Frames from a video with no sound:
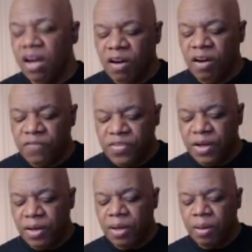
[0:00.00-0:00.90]
of
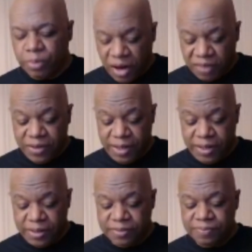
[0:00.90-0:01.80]
the
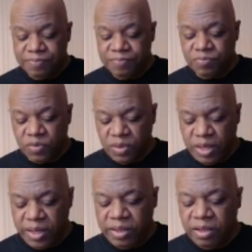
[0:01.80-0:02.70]
prophetic.
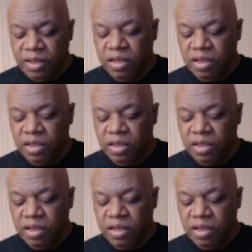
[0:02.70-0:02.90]
Okay?